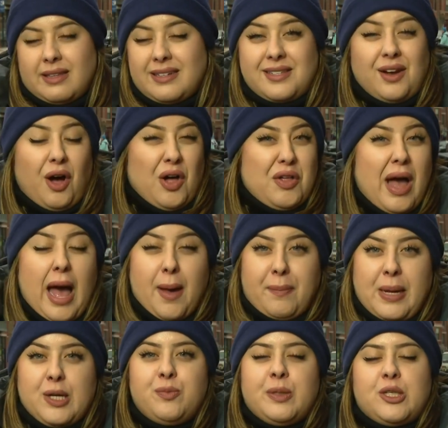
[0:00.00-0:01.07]
This all
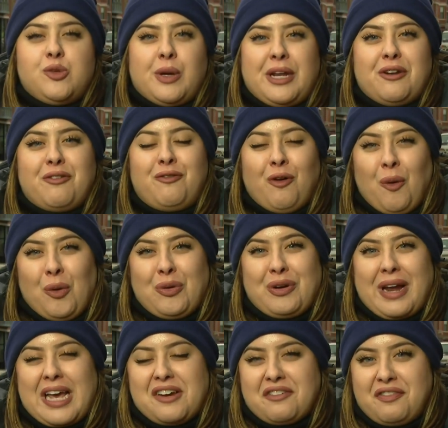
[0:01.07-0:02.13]
happened between four
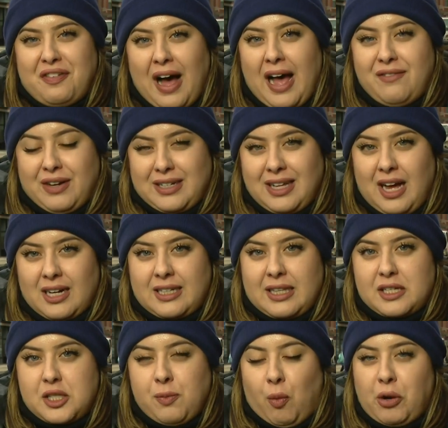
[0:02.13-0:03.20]
and five o'clock
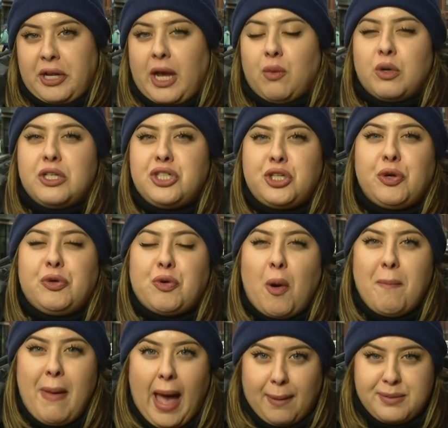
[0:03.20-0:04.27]
this morning. I want to show you a
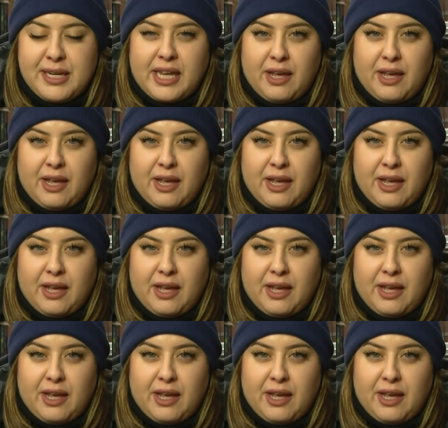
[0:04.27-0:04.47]
map to